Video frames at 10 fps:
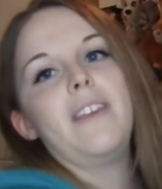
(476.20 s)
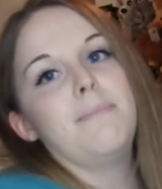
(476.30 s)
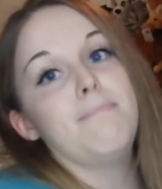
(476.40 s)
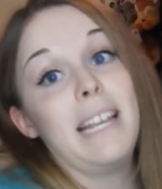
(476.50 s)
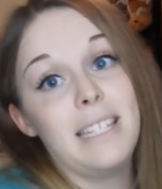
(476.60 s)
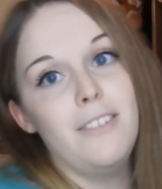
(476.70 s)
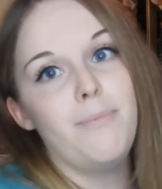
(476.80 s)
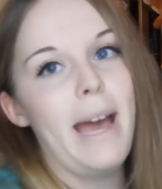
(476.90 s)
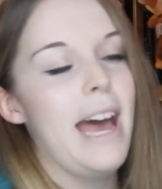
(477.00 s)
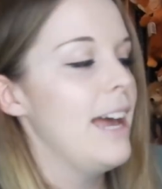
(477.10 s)
this massive
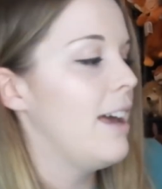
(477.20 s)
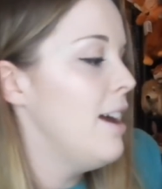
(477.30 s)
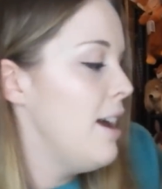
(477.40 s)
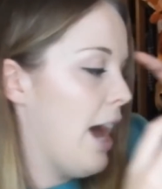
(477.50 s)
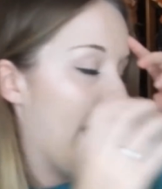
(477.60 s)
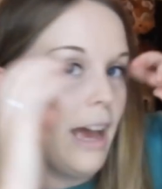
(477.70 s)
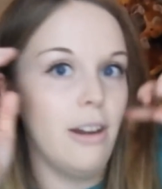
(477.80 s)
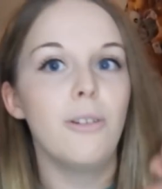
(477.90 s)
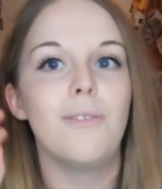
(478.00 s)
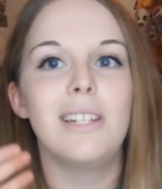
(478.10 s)
bag,
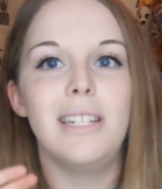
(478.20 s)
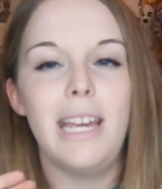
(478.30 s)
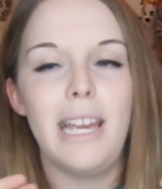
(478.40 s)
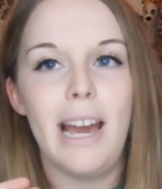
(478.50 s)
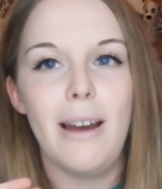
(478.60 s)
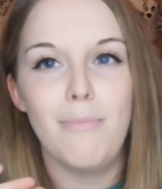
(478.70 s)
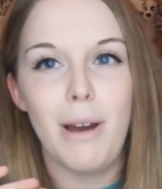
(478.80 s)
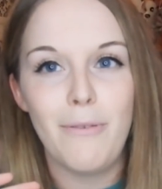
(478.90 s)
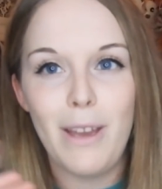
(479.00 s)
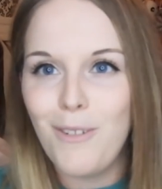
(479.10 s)
and obviously
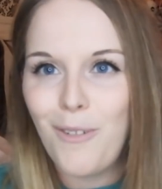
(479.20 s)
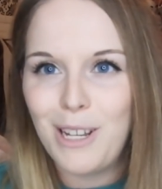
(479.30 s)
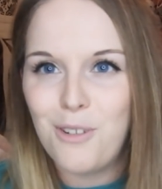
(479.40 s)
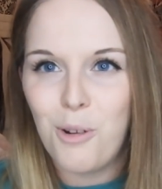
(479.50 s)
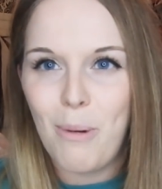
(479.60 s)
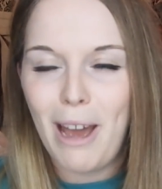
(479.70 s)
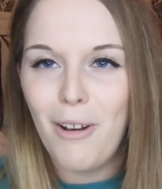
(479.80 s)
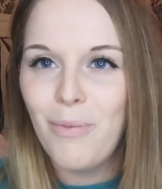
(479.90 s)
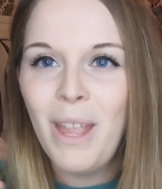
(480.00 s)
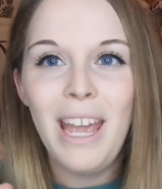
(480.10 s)
my favourite thing to talk
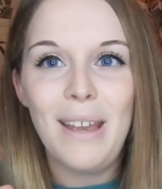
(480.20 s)
about